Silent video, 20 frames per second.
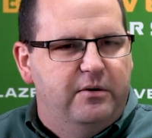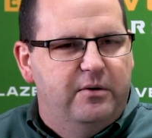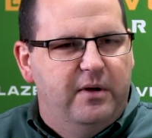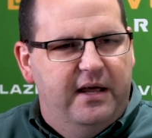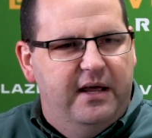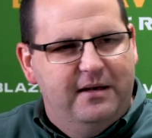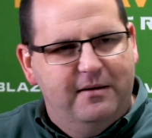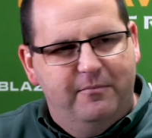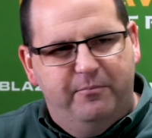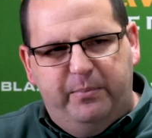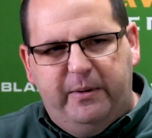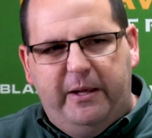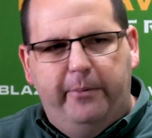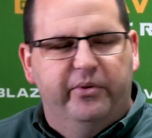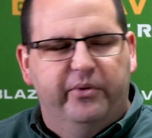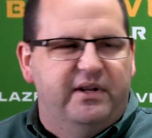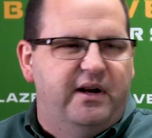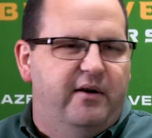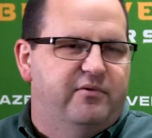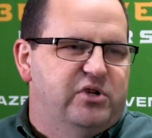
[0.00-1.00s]
And
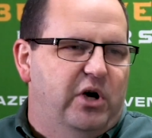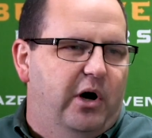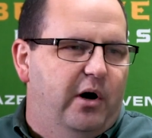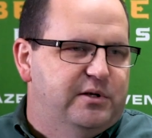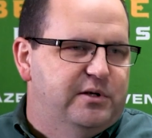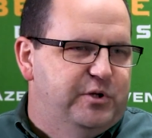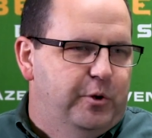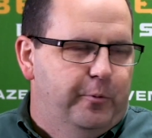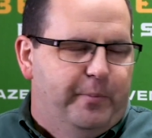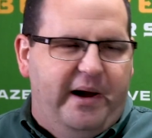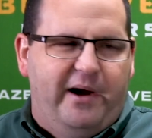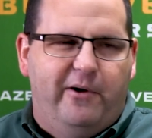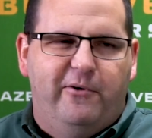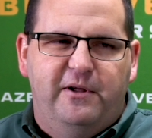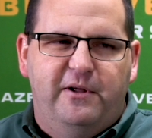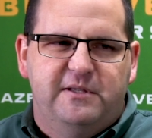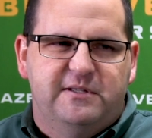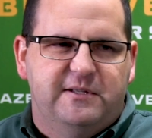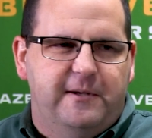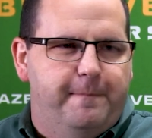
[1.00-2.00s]
people that I've talked to,
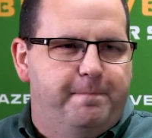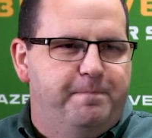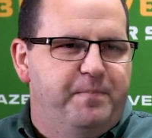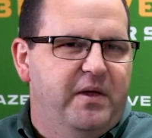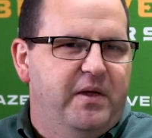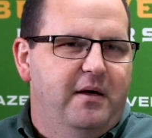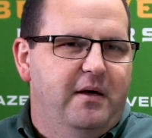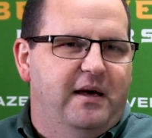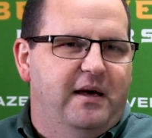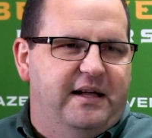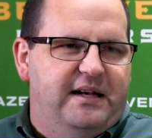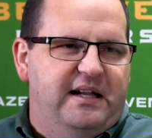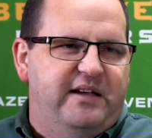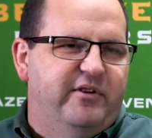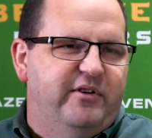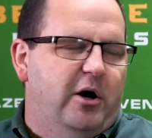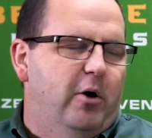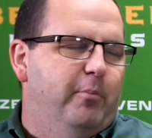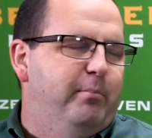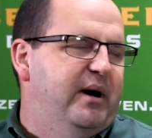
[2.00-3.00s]
parents and even
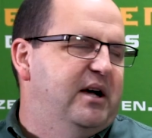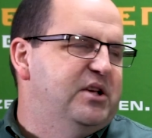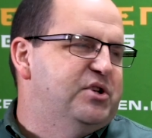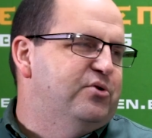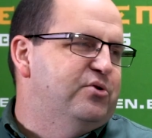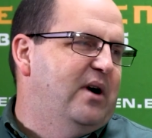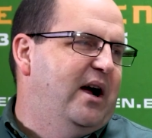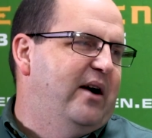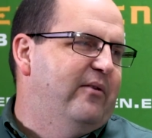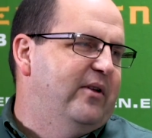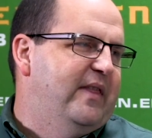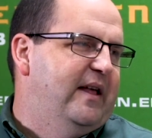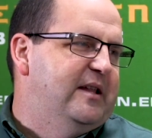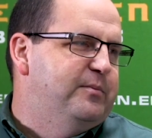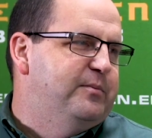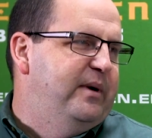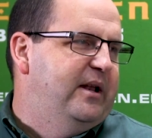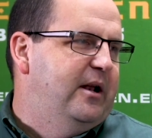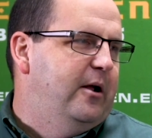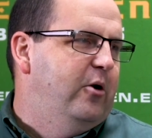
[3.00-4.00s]
our bus driver that's
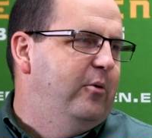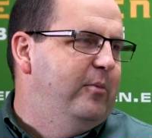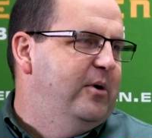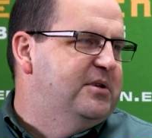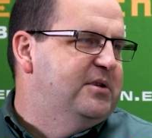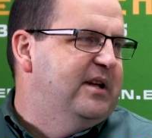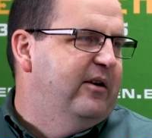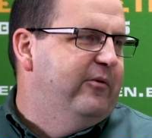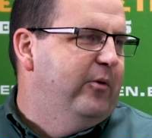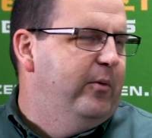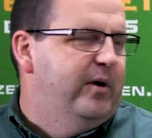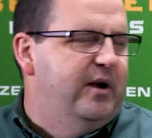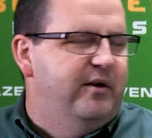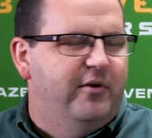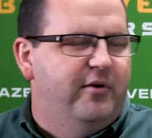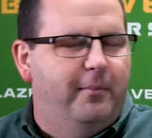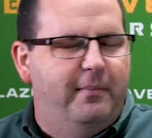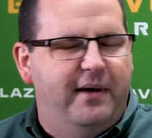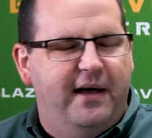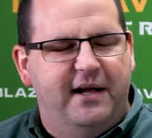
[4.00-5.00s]
been at almost every one of
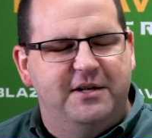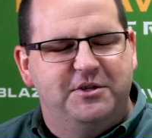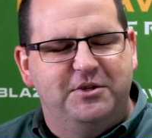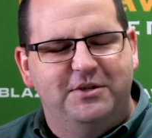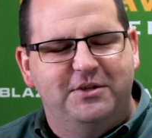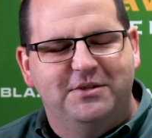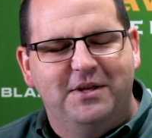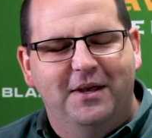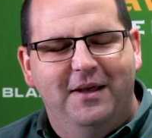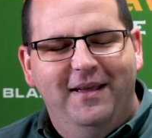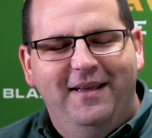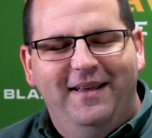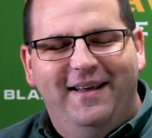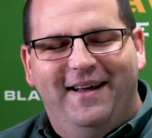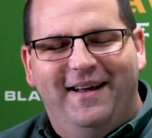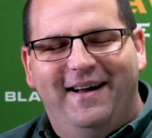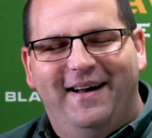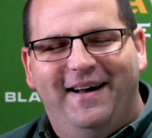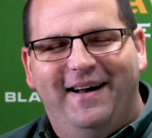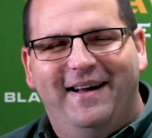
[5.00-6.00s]
our matches
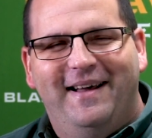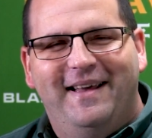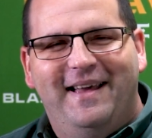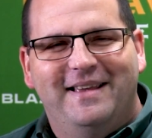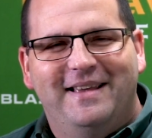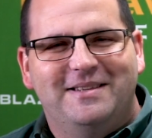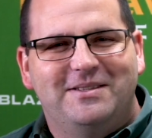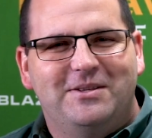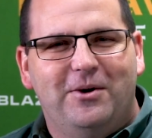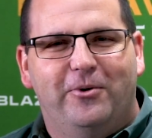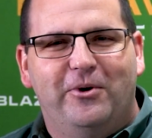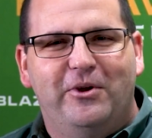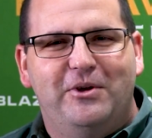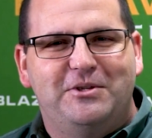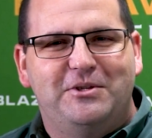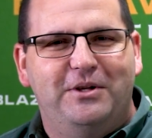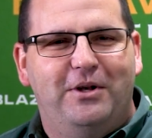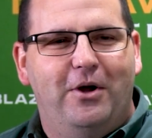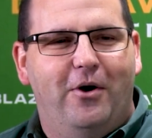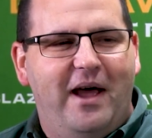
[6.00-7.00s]
has told us,
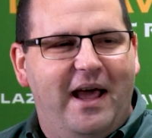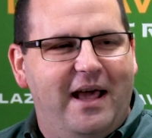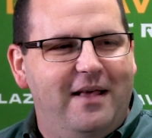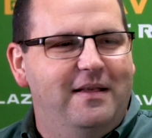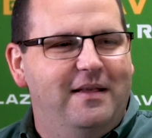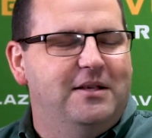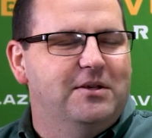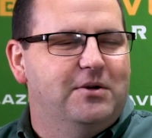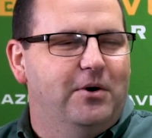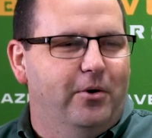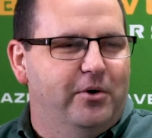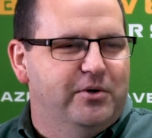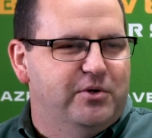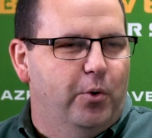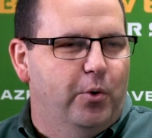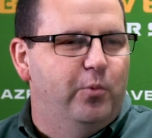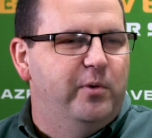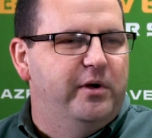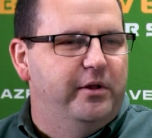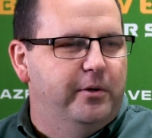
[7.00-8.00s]
hey, these girls
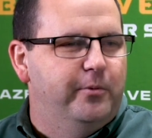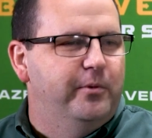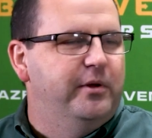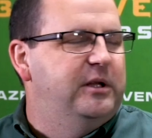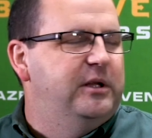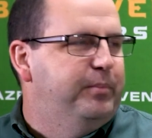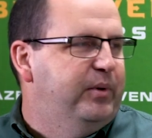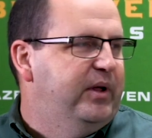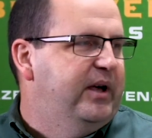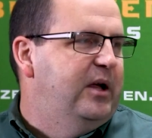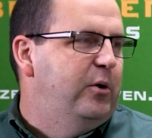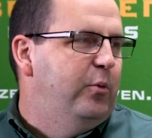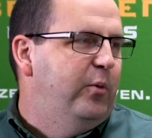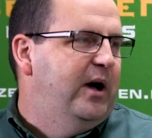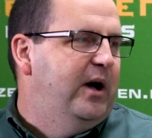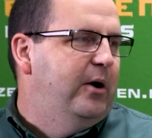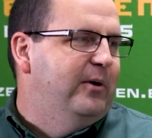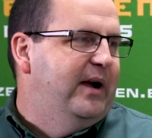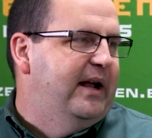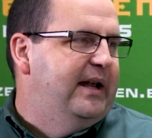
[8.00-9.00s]
are really, really playing
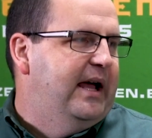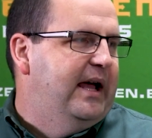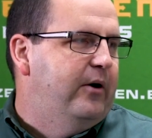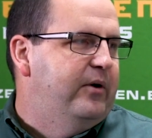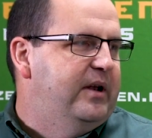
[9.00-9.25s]
well right now.